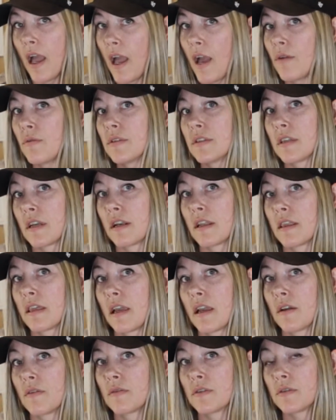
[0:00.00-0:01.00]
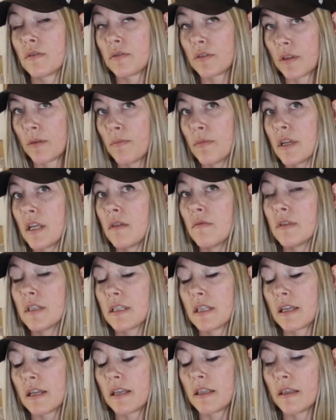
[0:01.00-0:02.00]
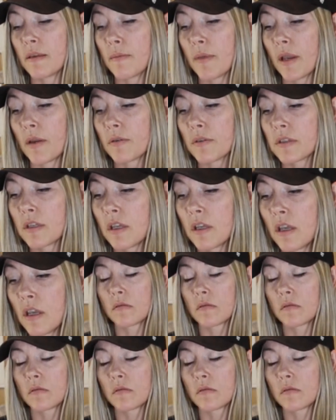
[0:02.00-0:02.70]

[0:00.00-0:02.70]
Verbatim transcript: outside of the house. So somebody was letting them out.